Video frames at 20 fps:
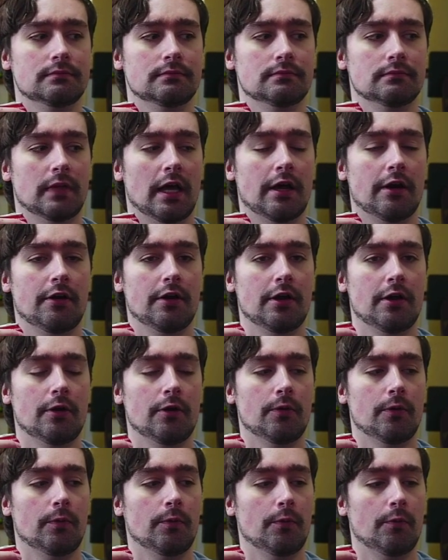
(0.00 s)
I don't
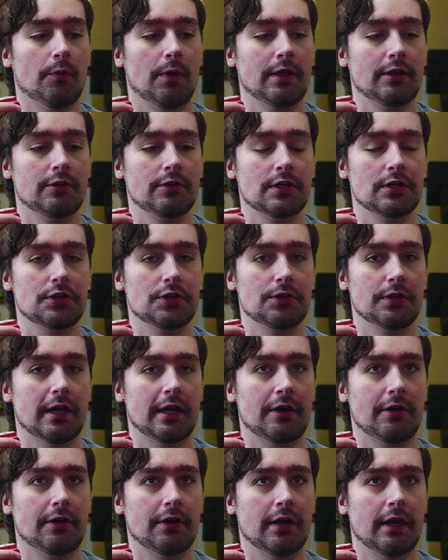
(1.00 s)
know whether to do that
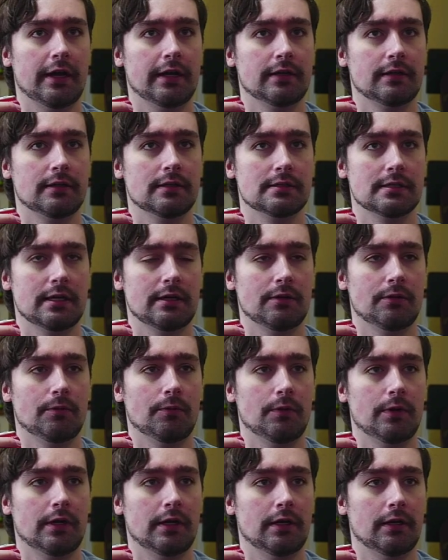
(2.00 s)
or not because I don't
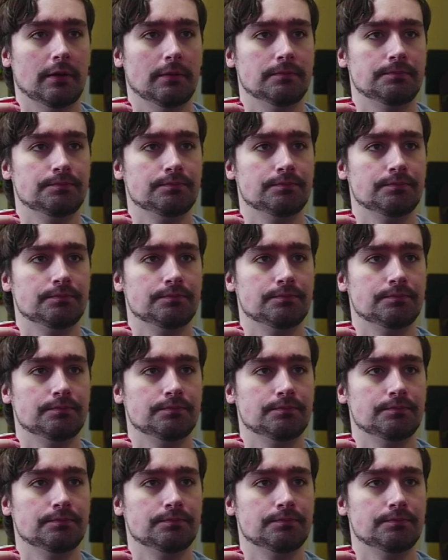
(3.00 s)
want to